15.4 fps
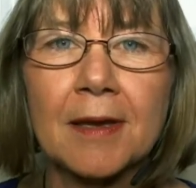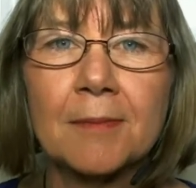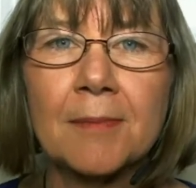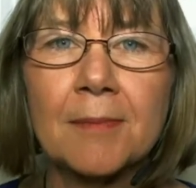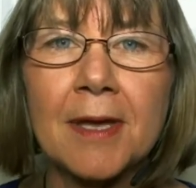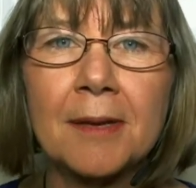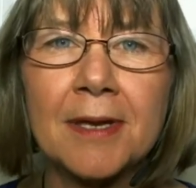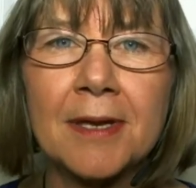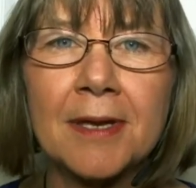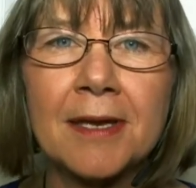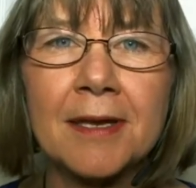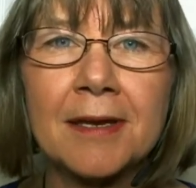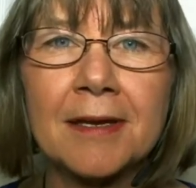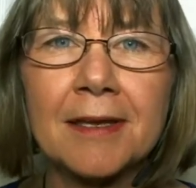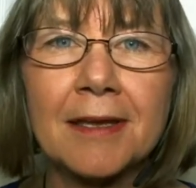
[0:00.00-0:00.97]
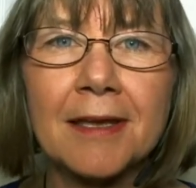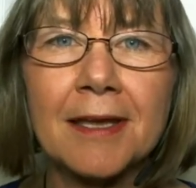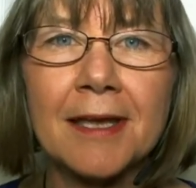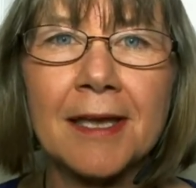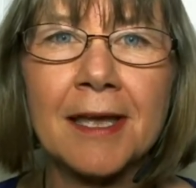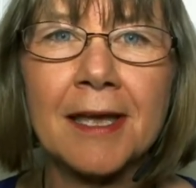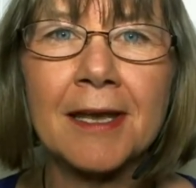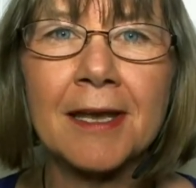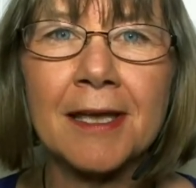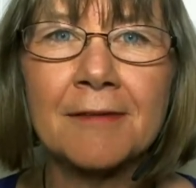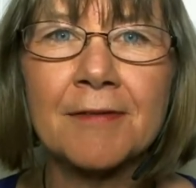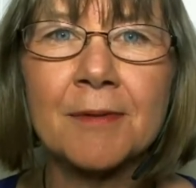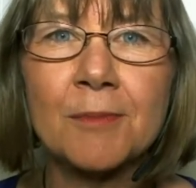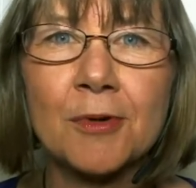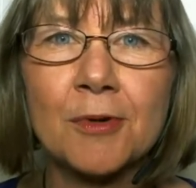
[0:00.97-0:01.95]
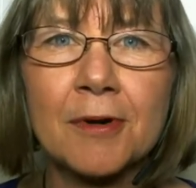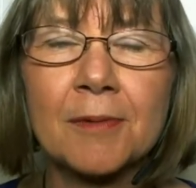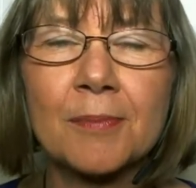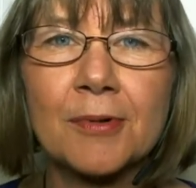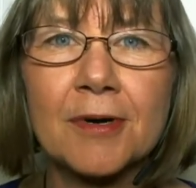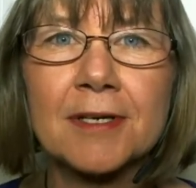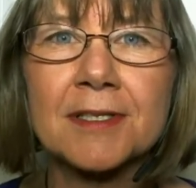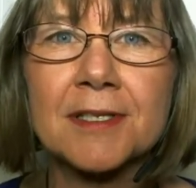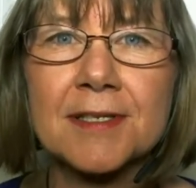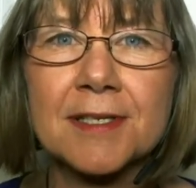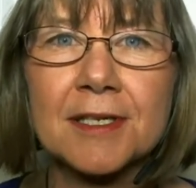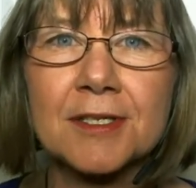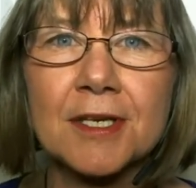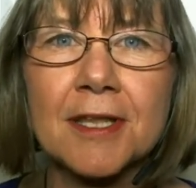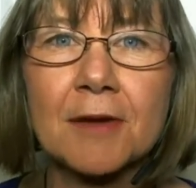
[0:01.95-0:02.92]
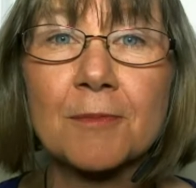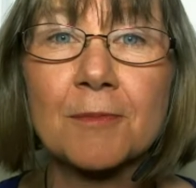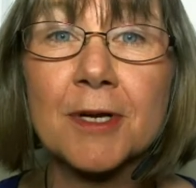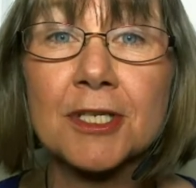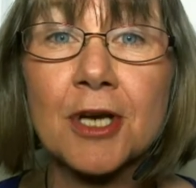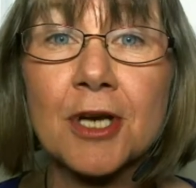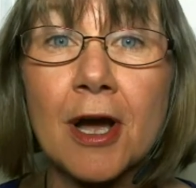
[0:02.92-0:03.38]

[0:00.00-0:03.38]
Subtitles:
Maybe an even more important decision than which